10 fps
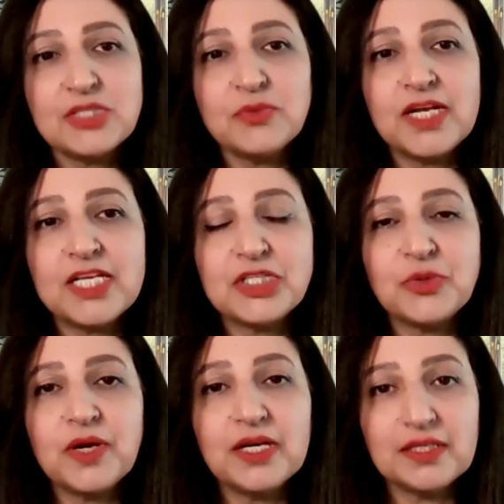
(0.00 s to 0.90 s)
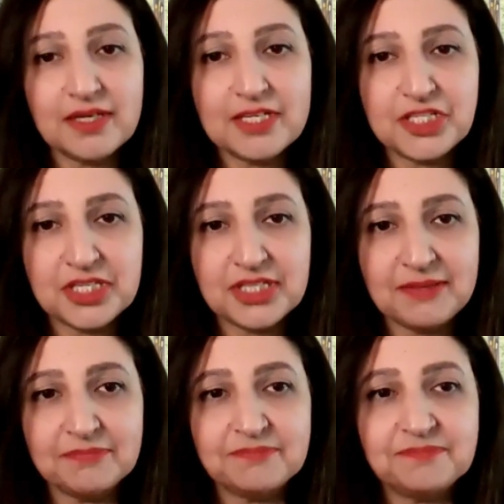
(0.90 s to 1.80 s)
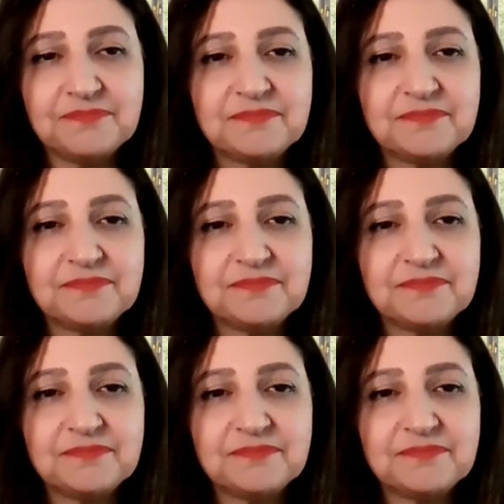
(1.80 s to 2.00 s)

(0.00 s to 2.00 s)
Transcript: as well as you are encouraging them.